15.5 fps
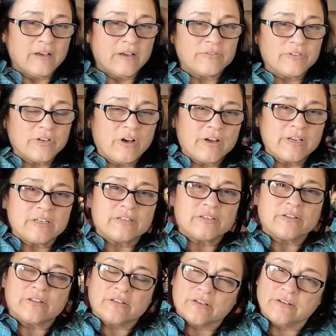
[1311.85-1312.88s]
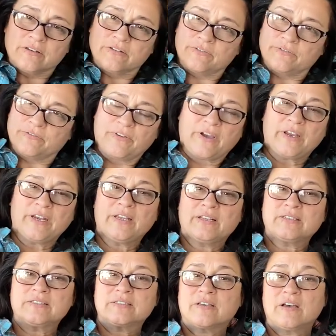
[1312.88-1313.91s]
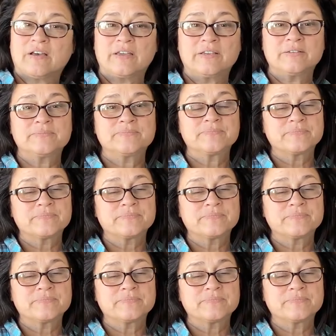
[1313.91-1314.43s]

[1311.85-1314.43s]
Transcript: of talking to the finance guy.